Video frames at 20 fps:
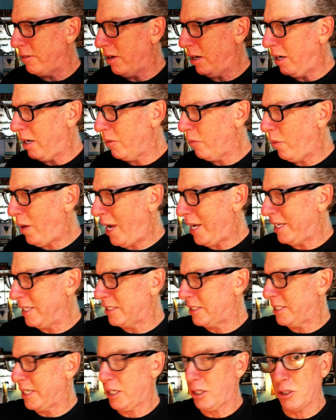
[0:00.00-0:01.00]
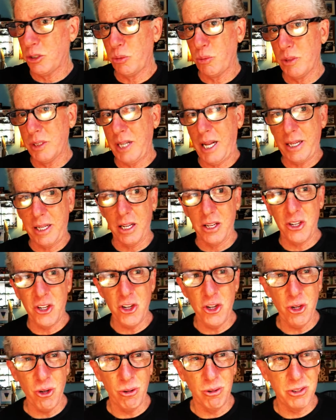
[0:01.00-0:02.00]
wacky stickers was like a
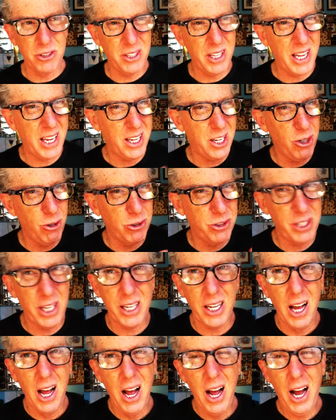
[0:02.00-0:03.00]
huge thing, huge thing.